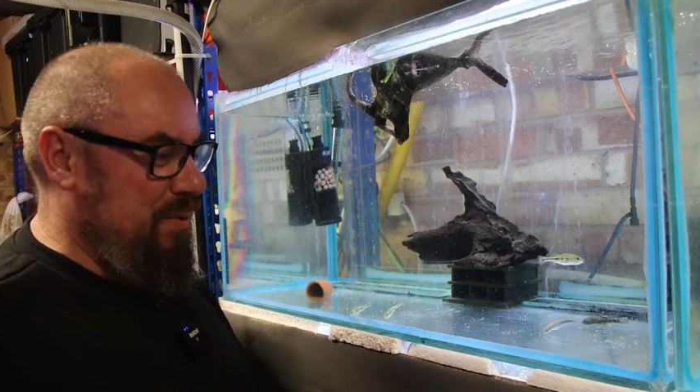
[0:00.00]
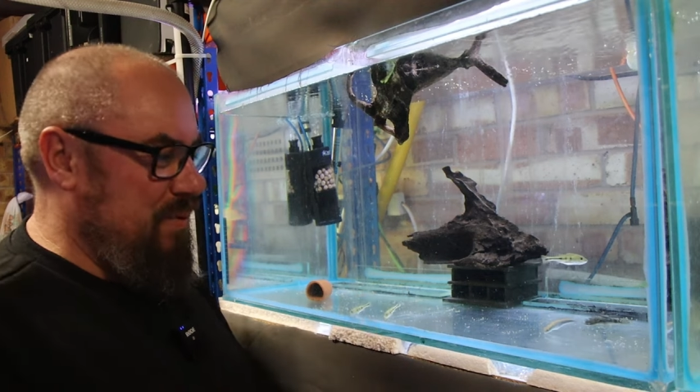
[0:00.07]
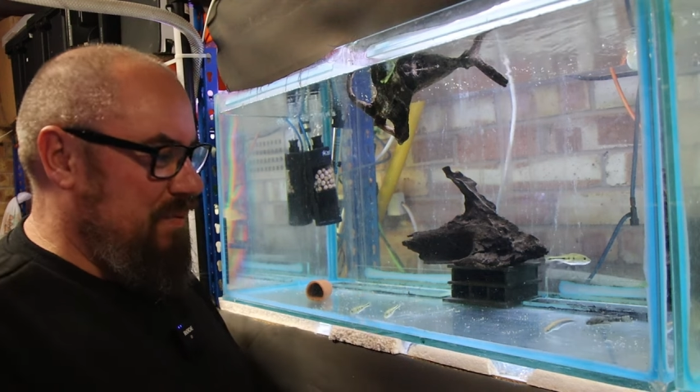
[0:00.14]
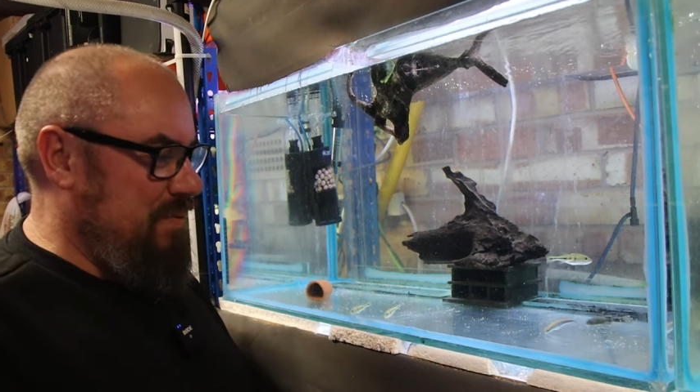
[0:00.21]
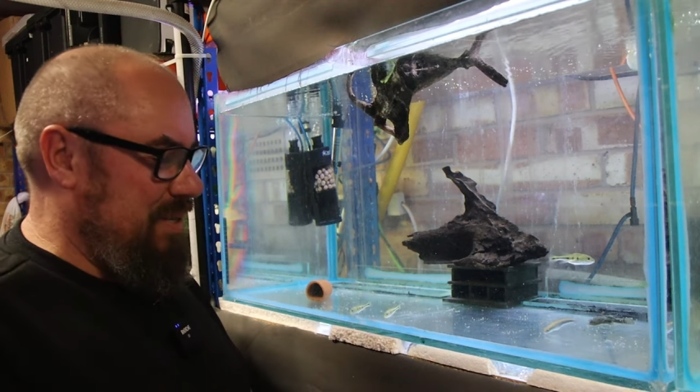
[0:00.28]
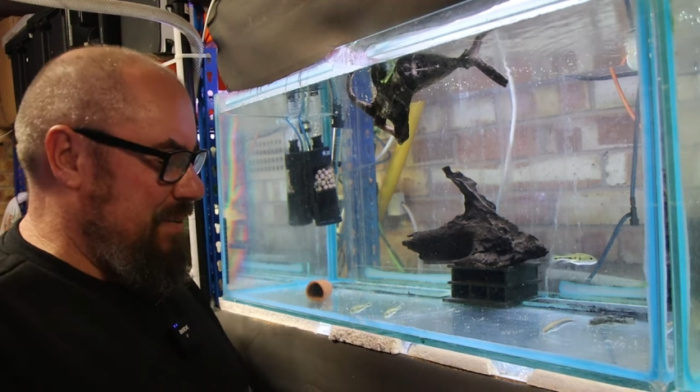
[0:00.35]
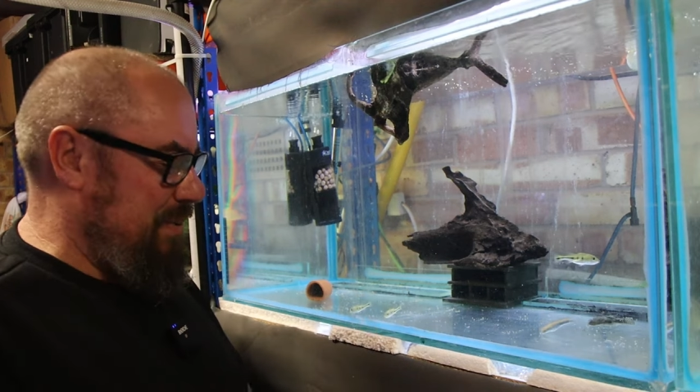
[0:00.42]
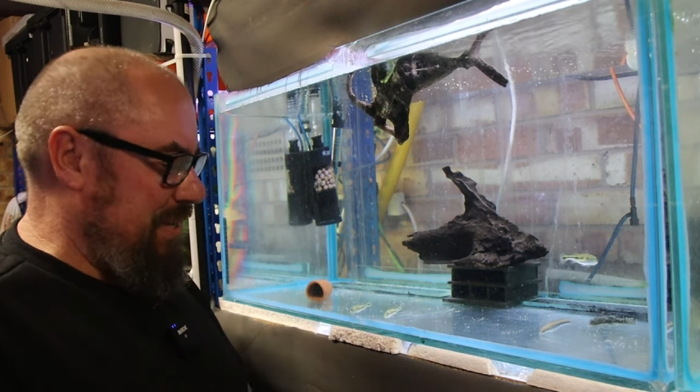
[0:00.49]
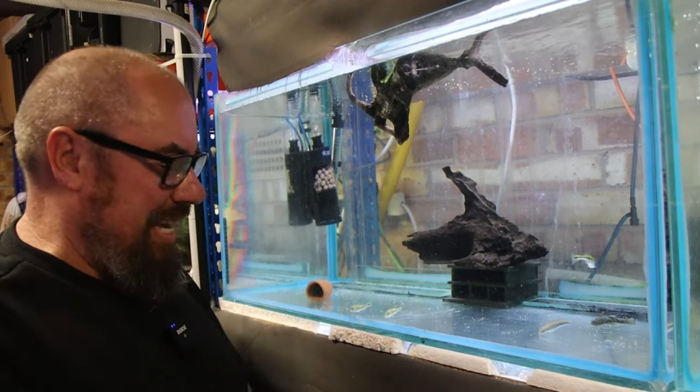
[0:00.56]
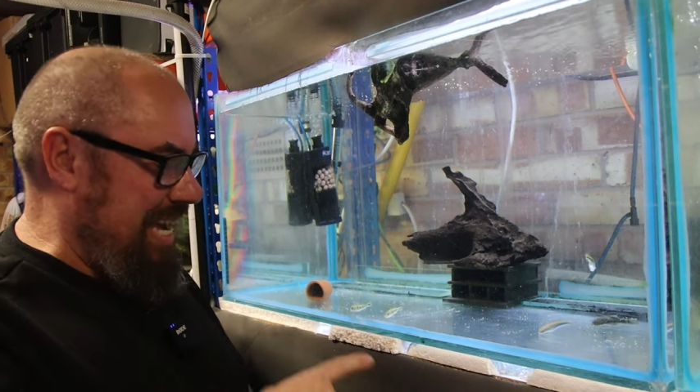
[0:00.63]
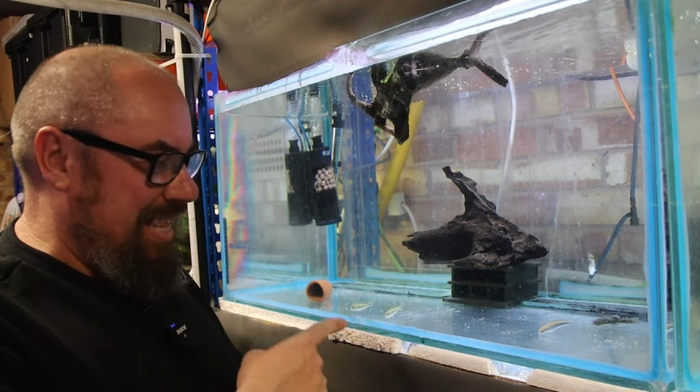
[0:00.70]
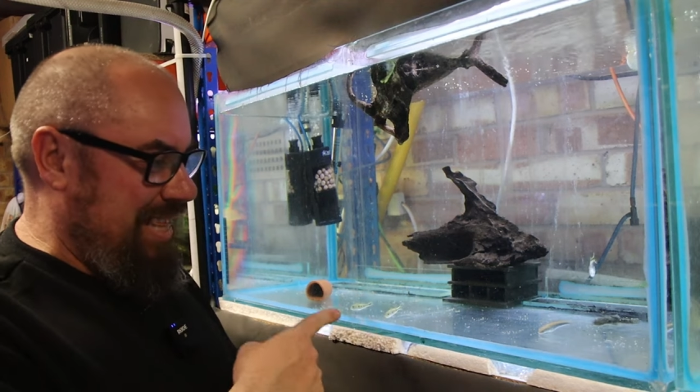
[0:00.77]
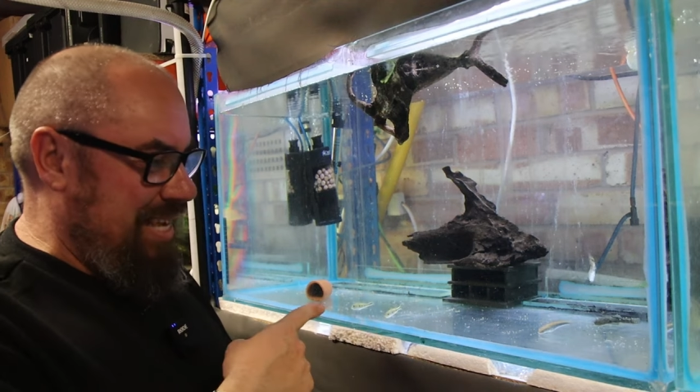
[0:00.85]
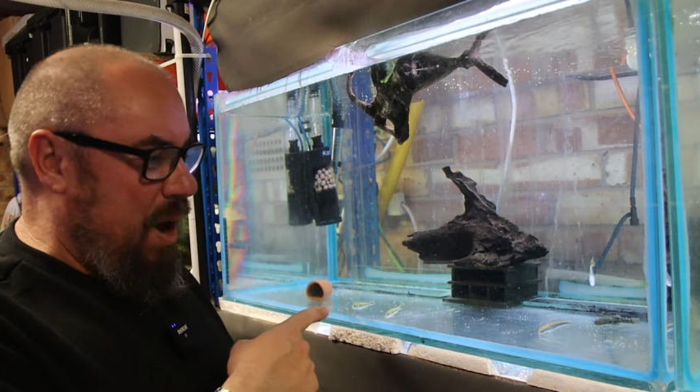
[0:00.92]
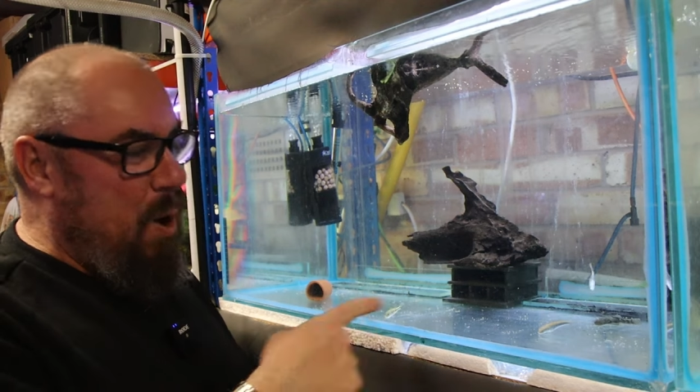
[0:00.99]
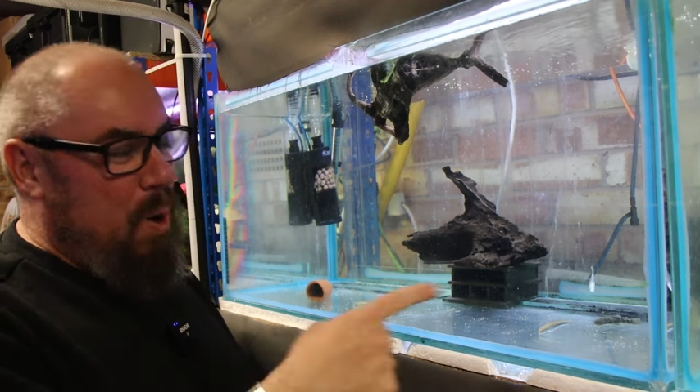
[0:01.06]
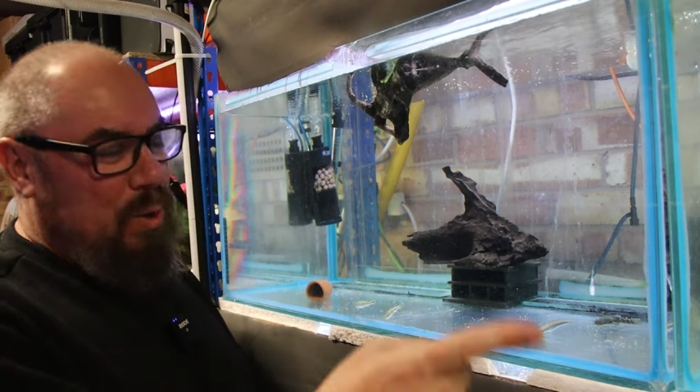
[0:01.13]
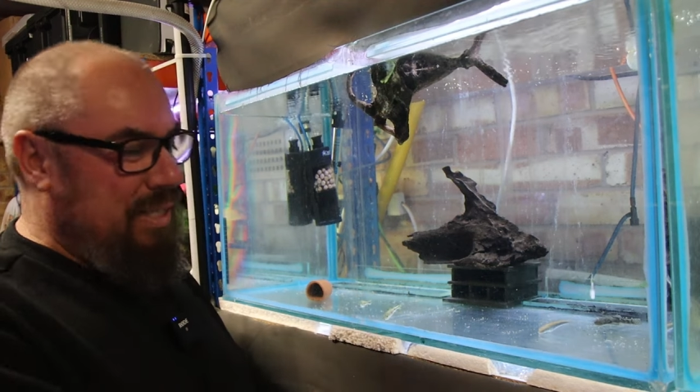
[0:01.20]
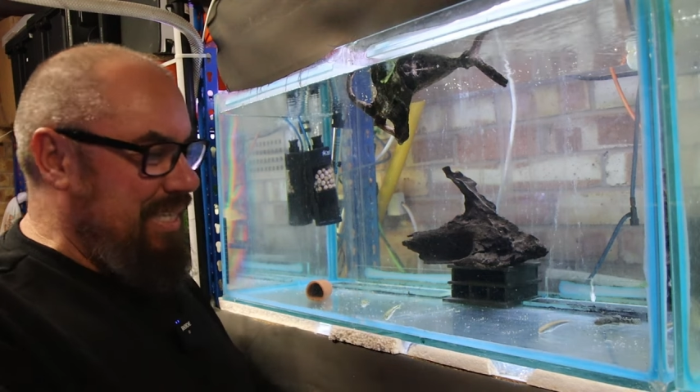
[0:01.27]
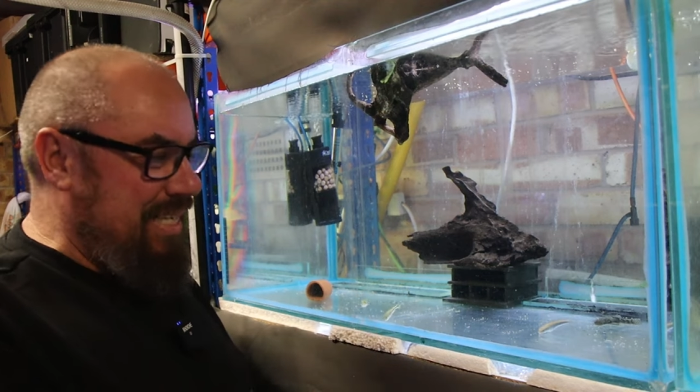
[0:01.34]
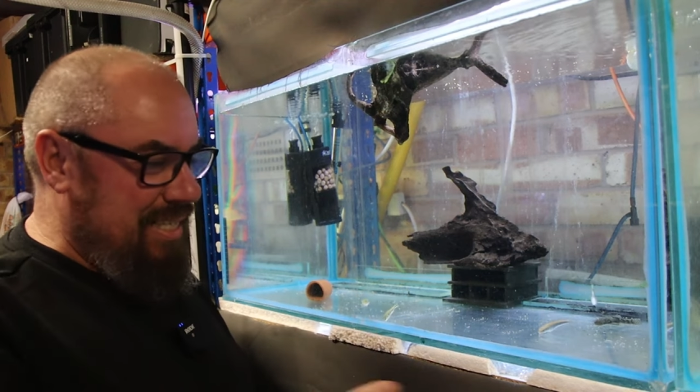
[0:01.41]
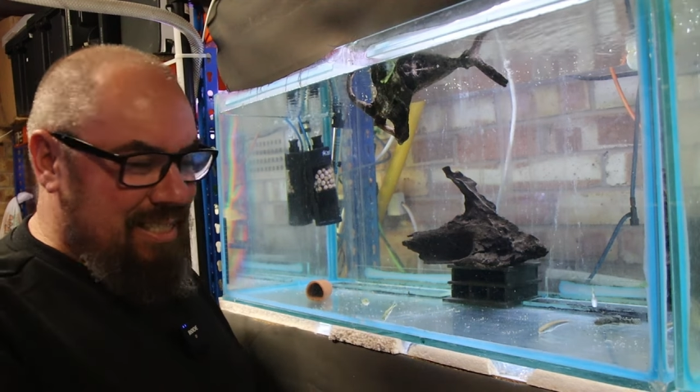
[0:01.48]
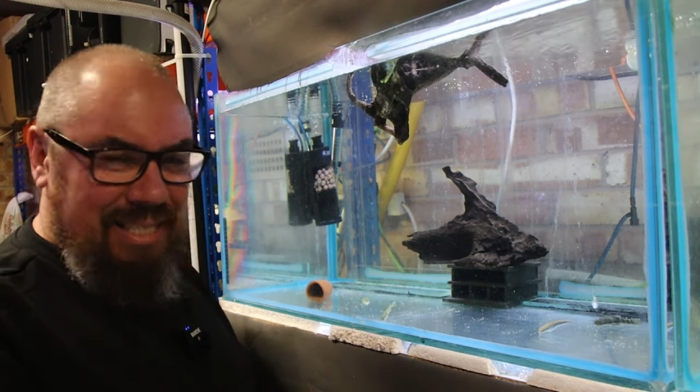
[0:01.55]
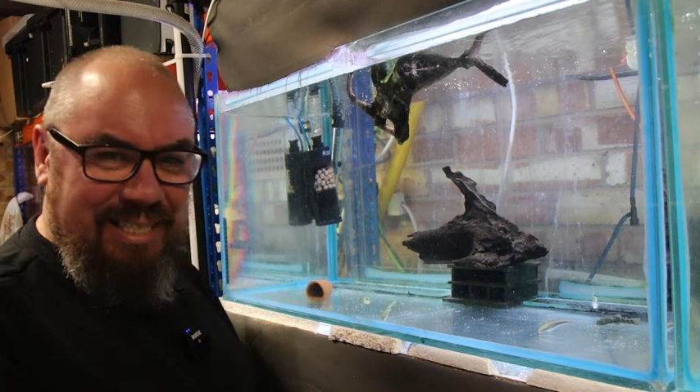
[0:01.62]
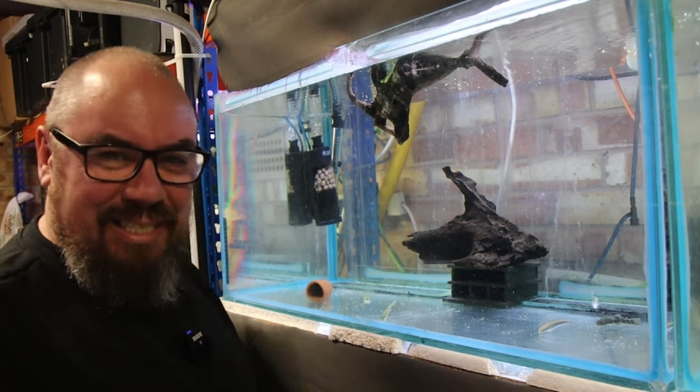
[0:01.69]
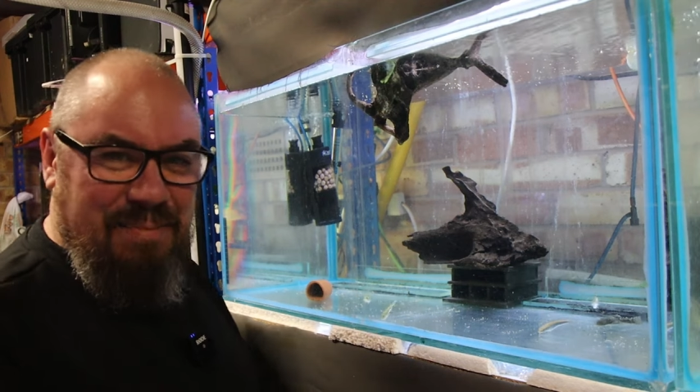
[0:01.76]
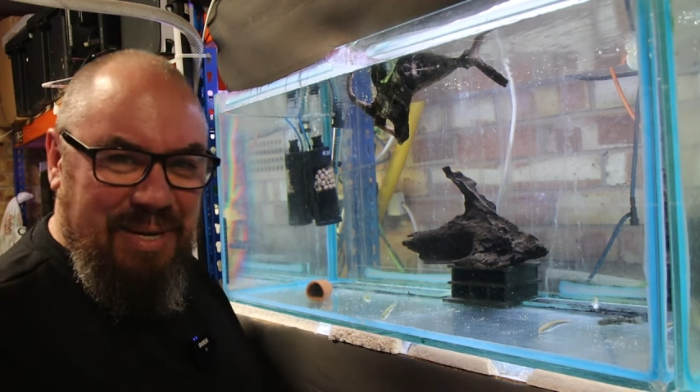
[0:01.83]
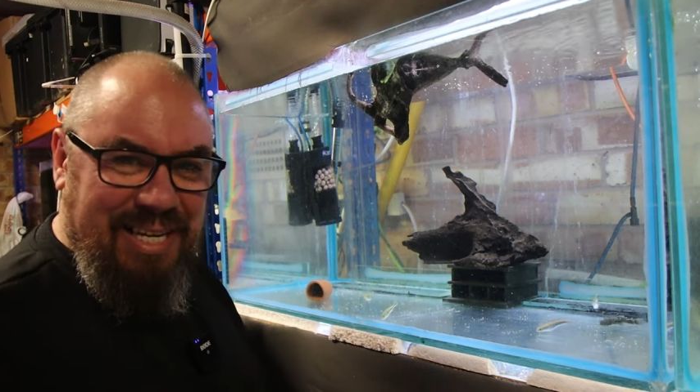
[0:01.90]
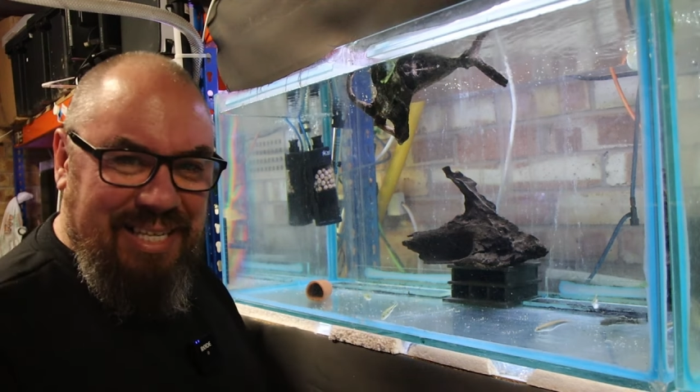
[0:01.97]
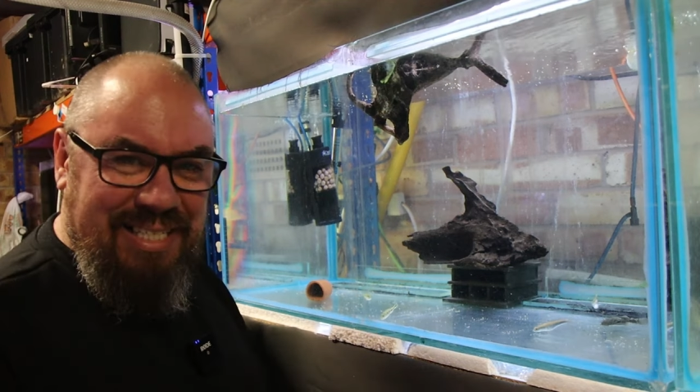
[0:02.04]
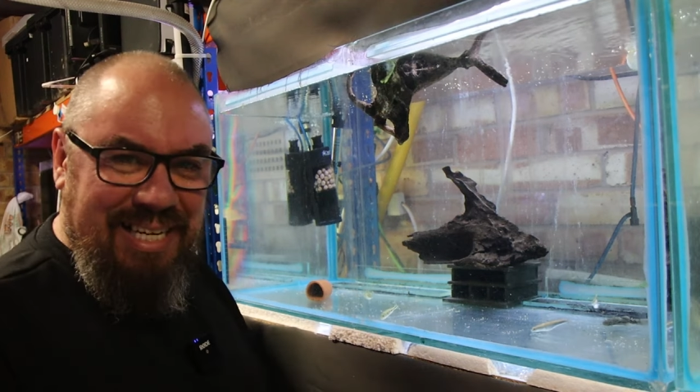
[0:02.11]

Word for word: Hopefully, we get all of these into Mega